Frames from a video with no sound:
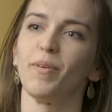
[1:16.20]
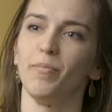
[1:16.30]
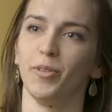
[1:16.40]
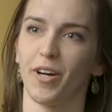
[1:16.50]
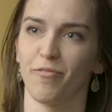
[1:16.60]

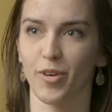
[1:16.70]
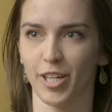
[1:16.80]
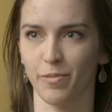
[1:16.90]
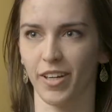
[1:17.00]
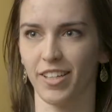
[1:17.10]
people who have more
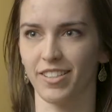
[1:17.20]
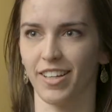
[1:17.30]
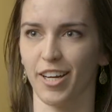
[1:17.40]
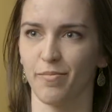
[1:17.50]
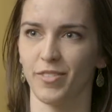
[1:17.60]
experience
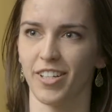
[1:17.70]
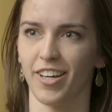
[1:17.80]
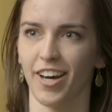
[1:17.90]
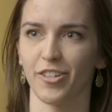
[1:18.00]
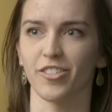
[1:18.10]
can come to
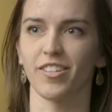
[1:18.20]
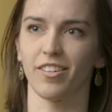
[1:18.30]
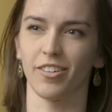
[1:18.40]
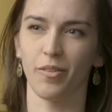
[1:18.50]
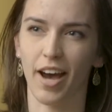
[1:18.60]

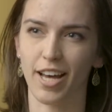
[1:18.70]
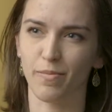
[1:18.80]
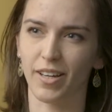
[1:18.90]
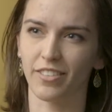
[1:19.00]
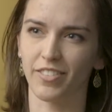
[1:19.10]
understand a new
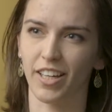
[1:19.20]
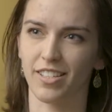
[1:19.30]
aspect of data